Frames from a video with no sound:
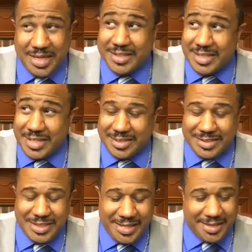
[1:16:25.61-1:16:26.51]
I didn't take it
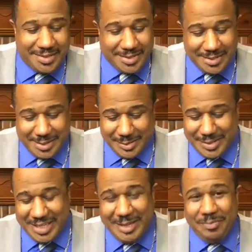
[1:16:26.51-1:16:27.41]
today. I took it the other
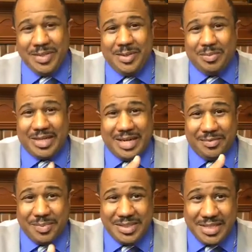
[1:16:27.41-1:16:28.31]
day, but I
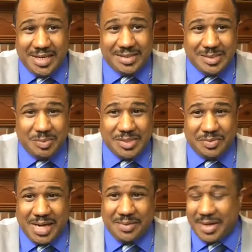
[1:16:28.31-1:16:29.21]
haven't been taking as much
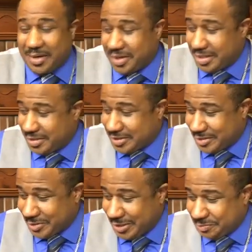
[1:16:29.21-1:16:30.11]
five hour energy
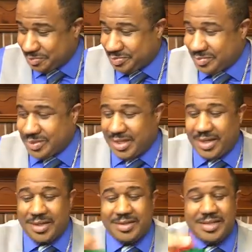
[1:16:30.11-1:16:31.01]
drink.
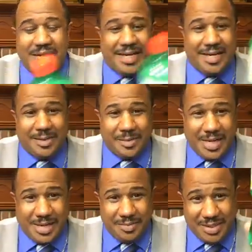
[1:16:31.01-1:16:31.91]
And tonight I don't
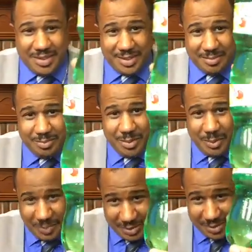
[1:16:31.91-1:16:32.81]
have a um,
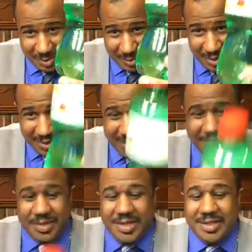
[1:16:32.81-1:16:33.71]
cola soda. I
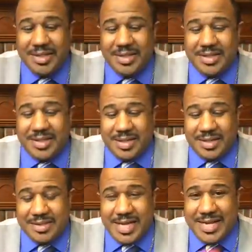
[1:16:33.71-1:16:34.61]
have a
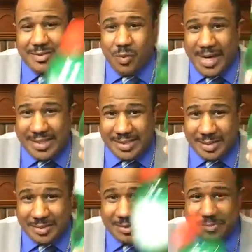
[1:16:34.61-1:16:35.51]
uh, diet white
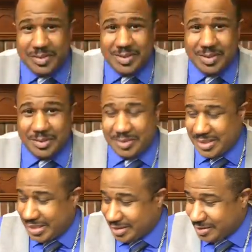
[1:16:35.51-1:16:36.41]
soda. So
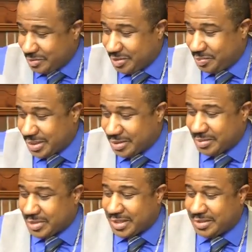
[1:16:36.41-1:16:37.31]
it's getting a little bit better.
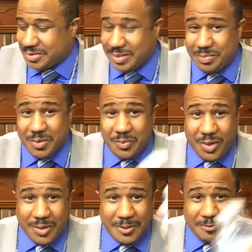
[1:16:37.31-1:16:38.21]
I'm trying to drink more
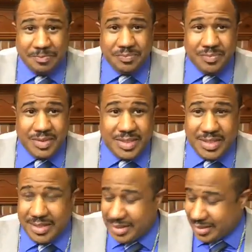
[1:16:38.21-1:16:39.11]
water
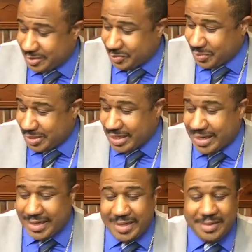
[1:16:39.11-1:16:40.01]
than uh, what
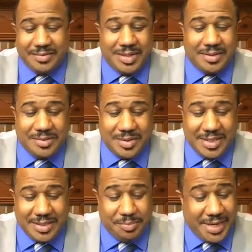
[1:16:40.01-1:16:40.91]
I have uh, drunk
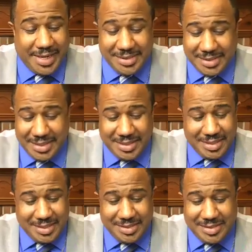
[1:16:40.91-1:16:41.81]
in the past.
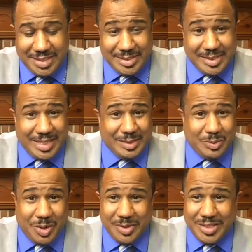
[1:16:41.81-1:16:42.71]
It's just Saints
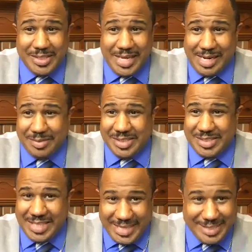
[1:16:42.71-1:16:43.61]
water doesn't have the
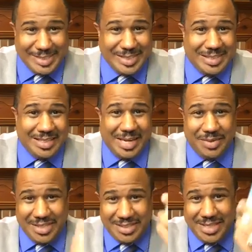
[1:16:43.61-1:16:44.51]
taste. It doesn't have
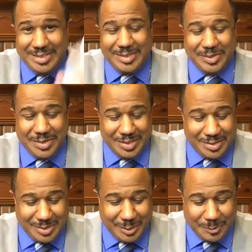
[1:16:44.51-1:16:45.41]
any taste to it,
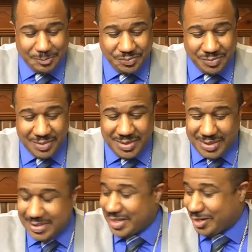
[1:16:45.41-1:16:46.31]
and so
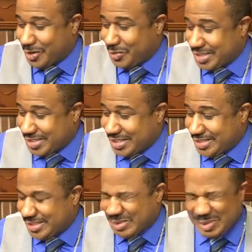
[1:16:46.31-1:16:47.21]
it's not always
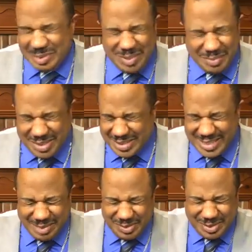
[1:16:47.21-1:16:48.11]
easy. So sometimes I
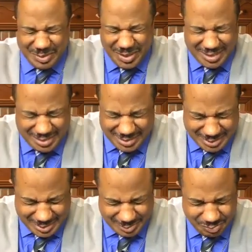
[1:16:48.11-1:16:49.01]
just have to grit and
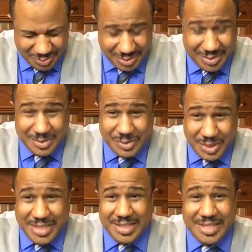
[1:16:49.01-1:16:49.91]
just
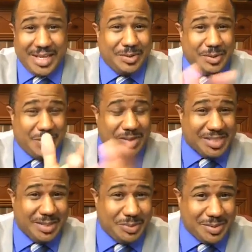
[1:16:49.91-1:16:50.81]
drink it. And I know you all
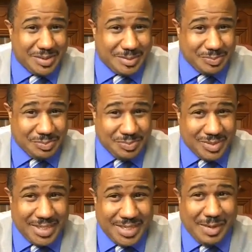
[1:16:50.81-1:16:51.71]
say, well, the
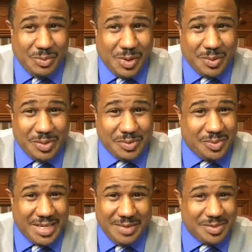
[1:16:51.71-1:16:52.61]
they got water with
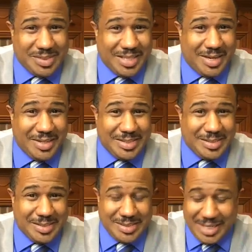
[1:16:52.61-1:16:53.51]
flavors. No, that's
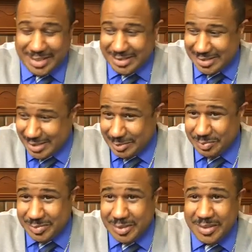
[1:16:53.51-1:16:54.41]
just not as
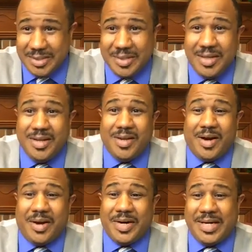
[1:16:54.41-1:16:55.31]
um, good.
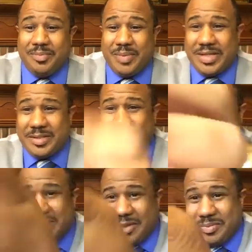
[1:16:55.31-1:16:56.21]
All right, bless you,
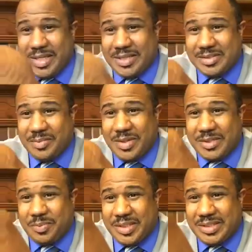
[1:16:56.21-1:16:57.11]
Periscope. Thank you so
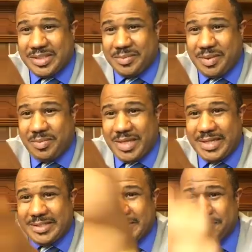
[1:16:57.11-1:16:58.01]
much. Appreciate you. Be
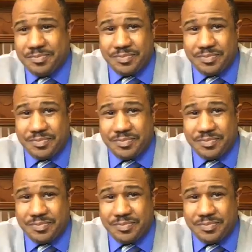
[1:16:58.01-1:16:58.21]
blessed.